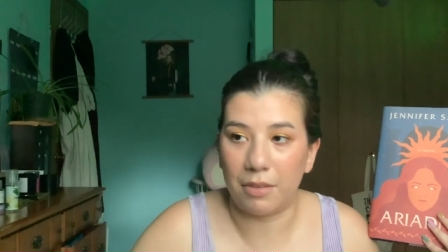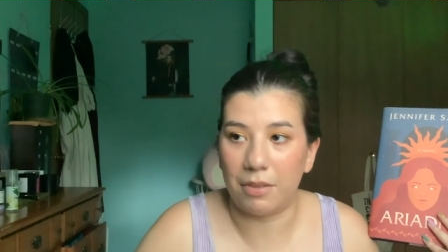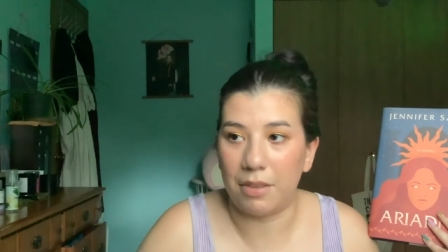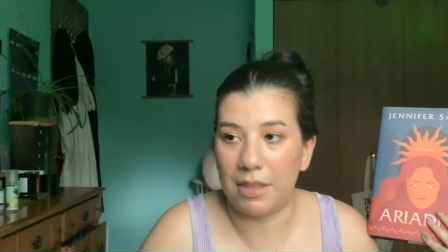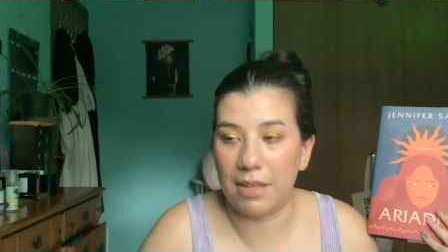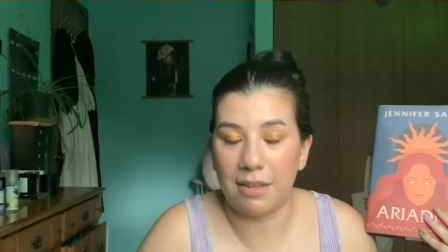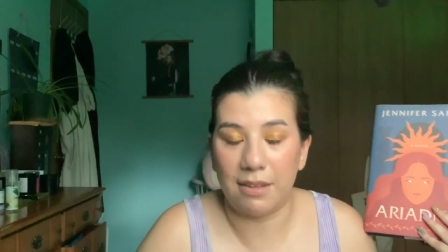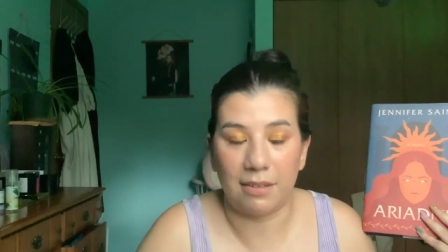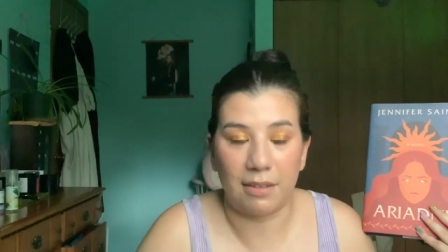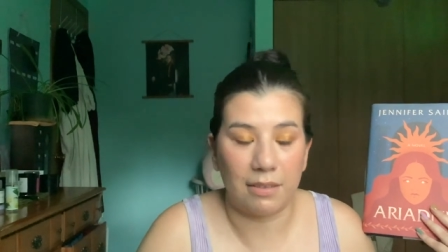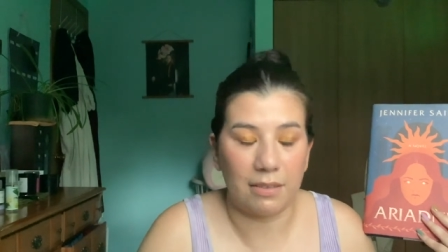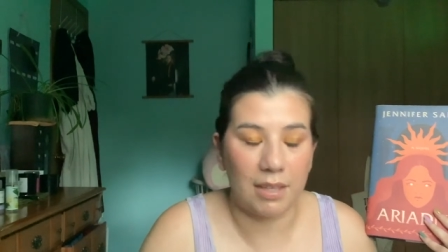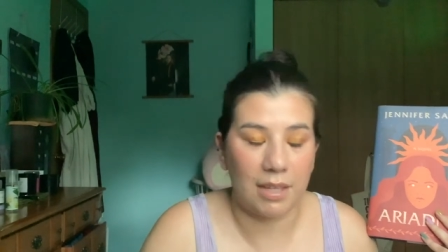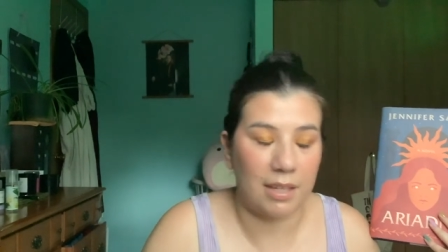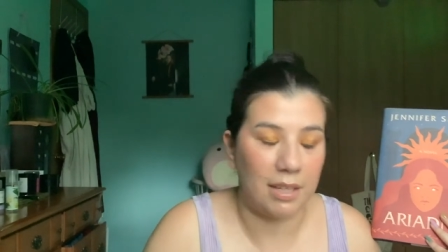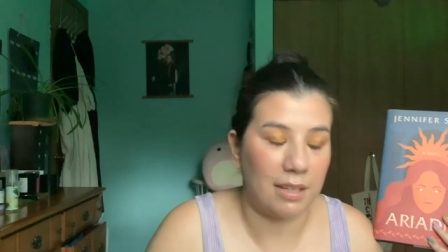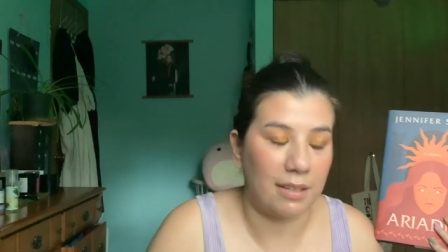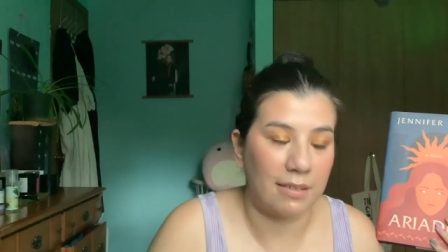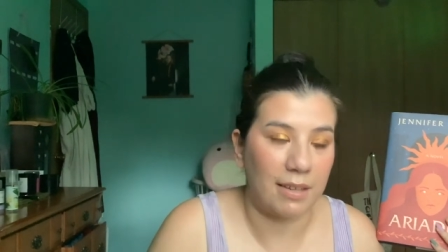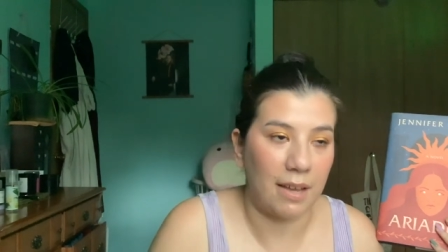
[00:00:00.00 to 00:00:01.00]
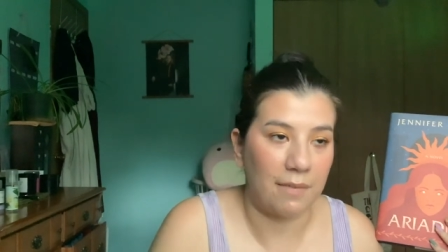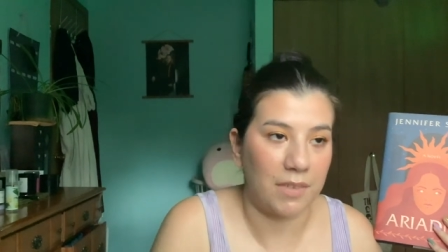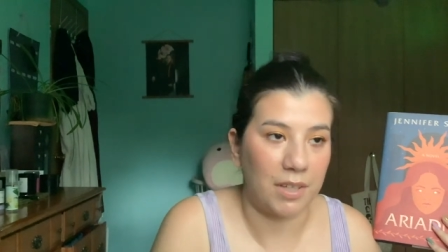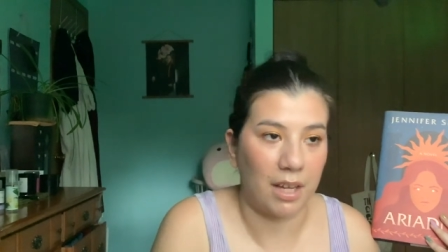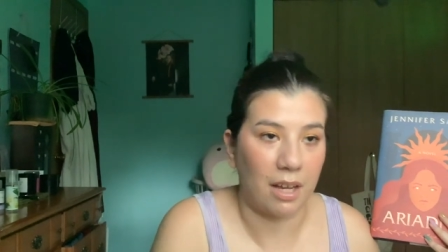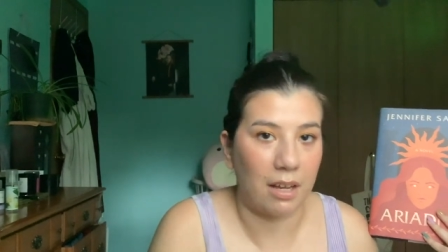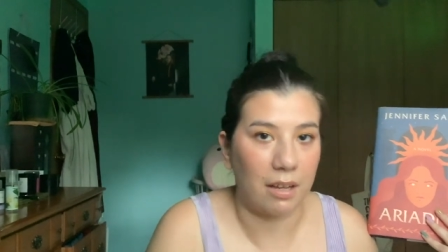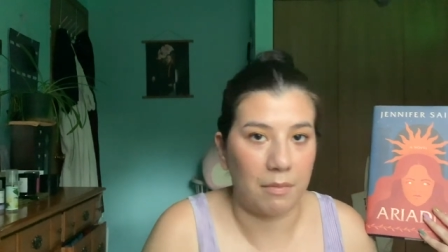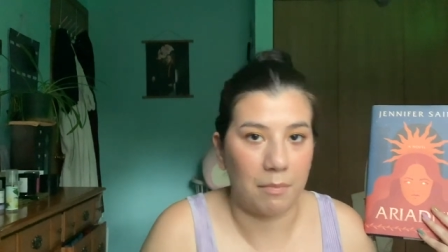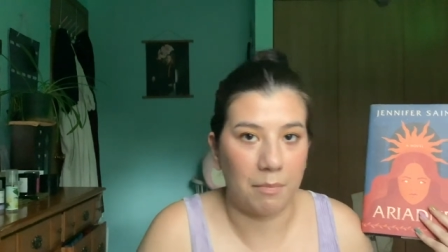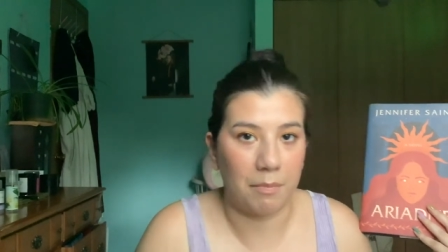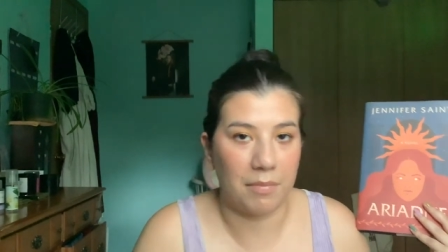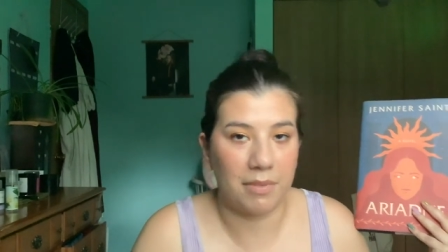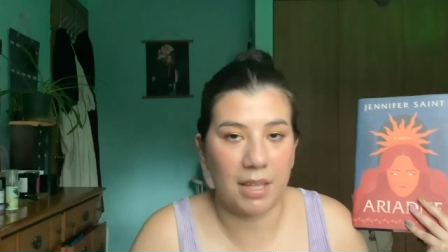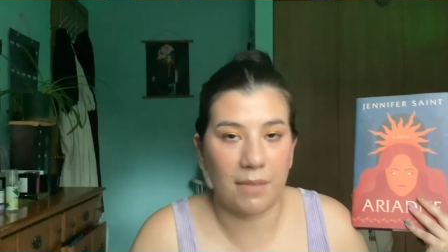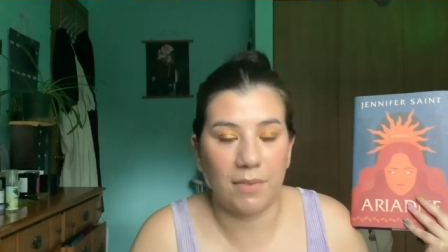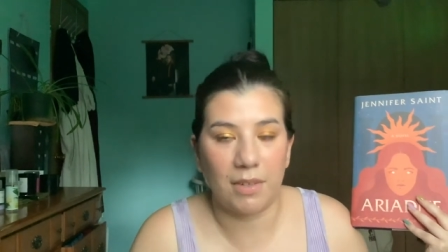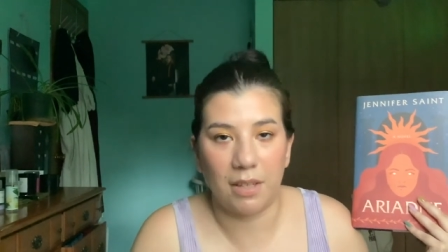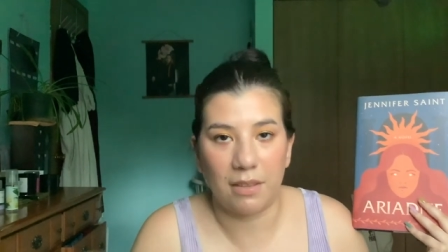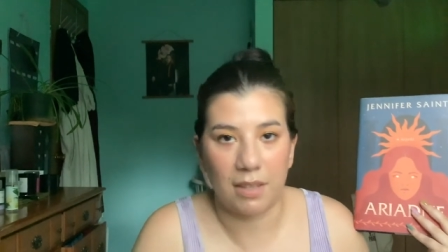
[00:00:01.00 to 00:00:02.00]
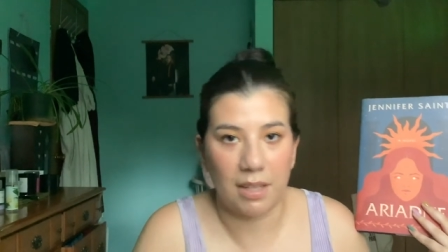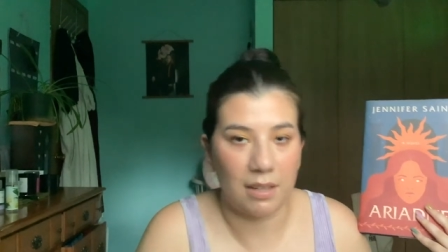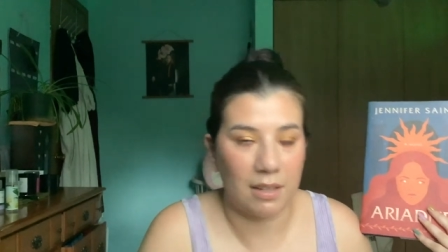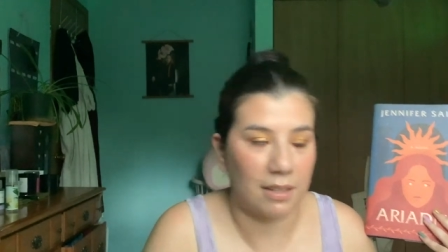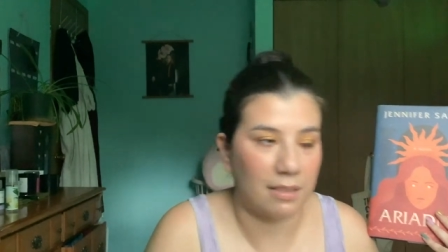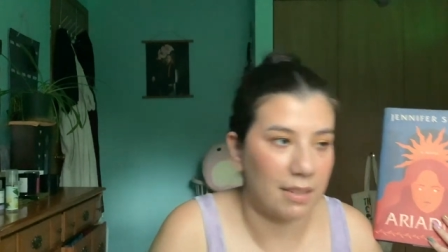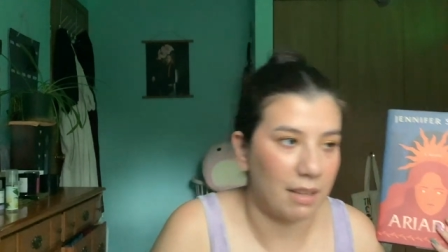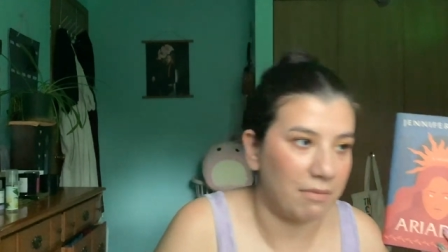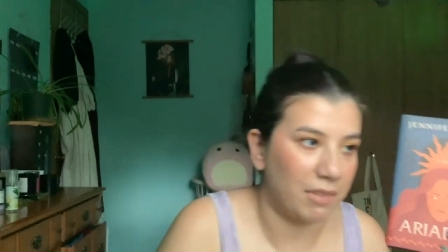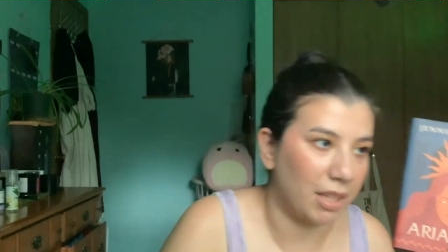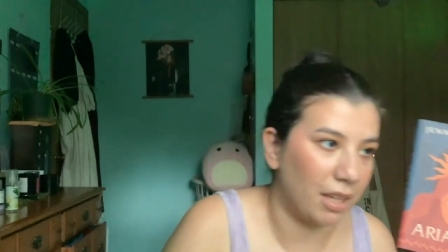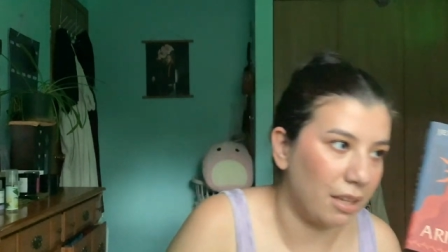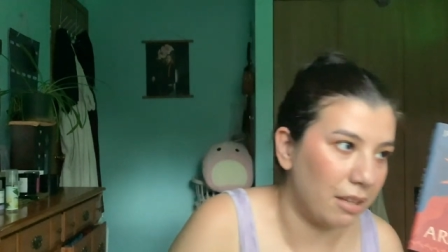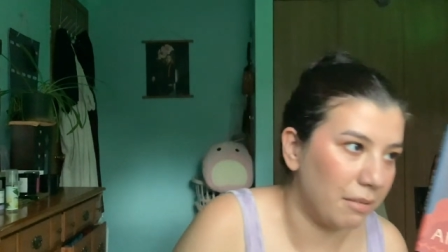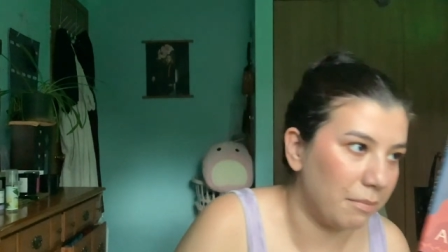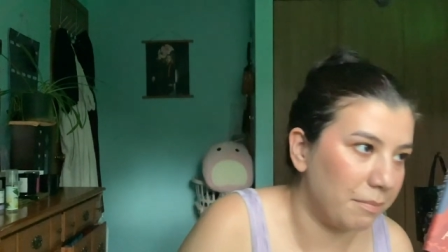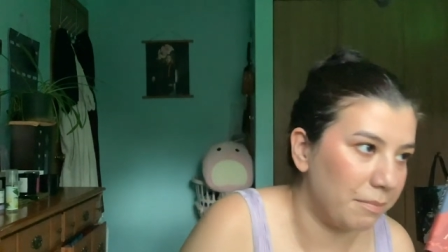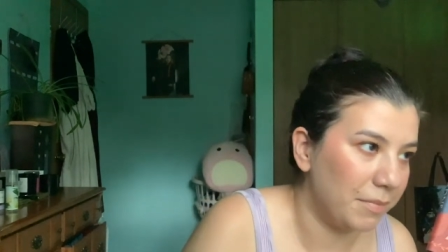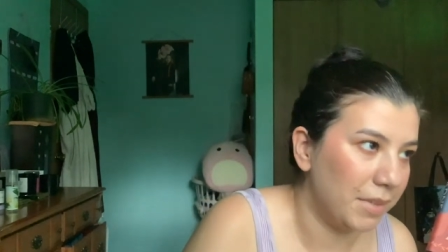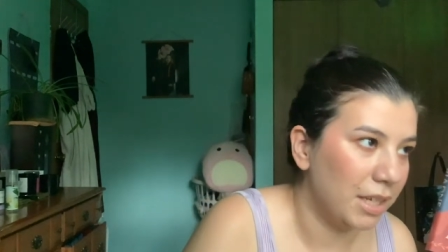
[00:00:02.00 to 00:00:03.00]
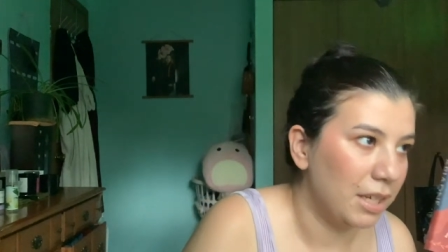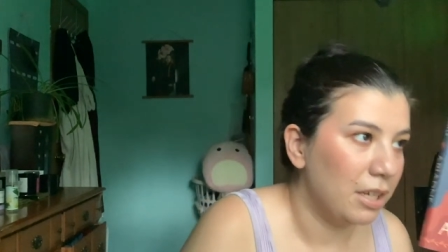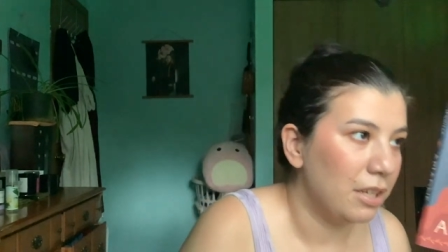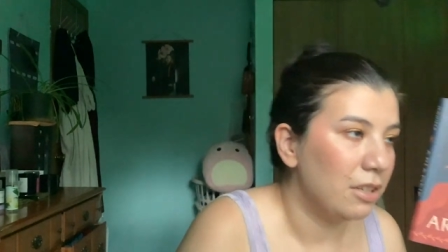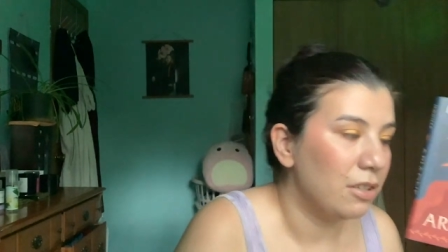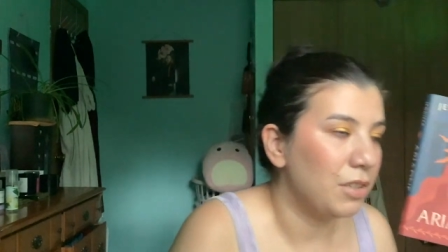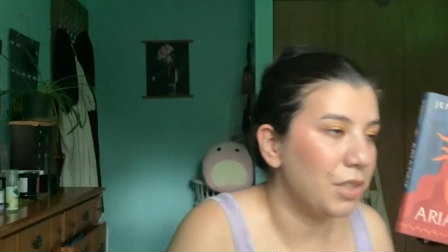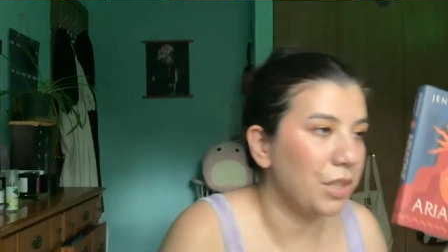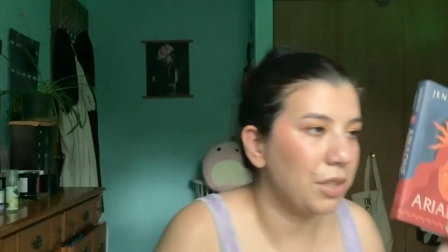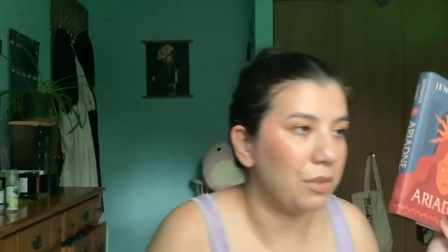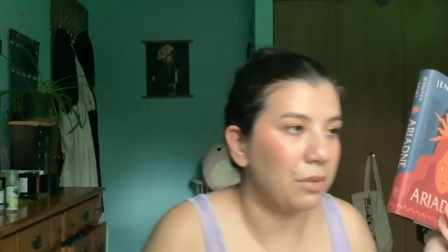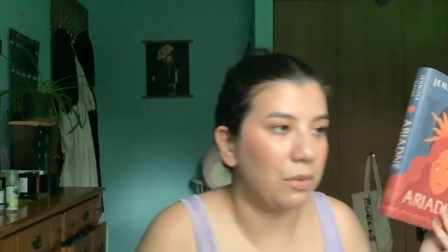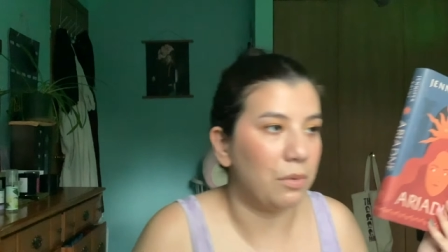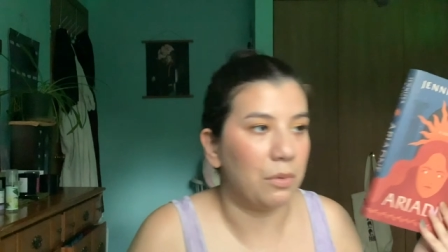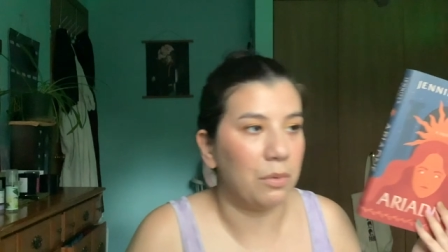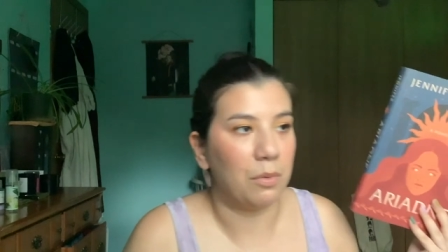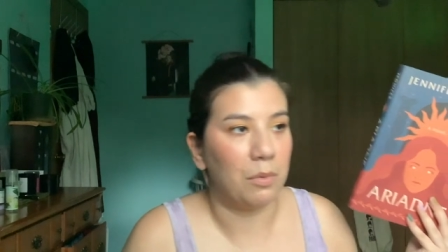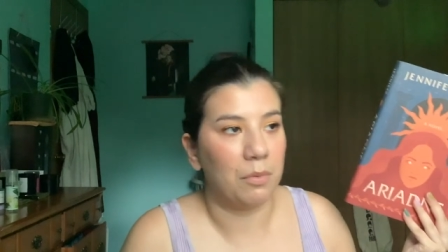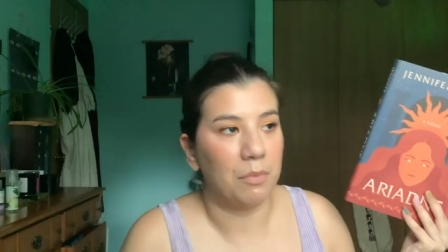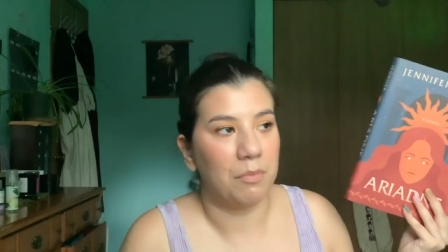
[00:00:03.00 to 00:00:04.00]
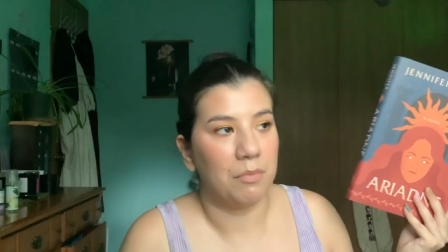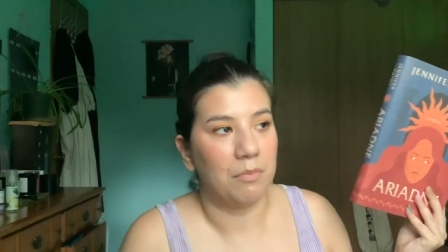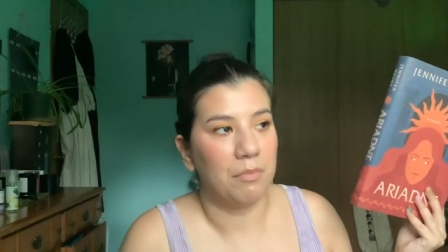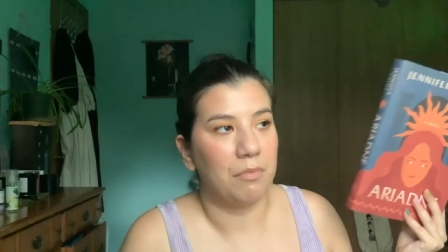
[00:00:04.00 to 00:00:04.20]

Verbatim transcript: these Athenians have to come, seven Athenians have to come to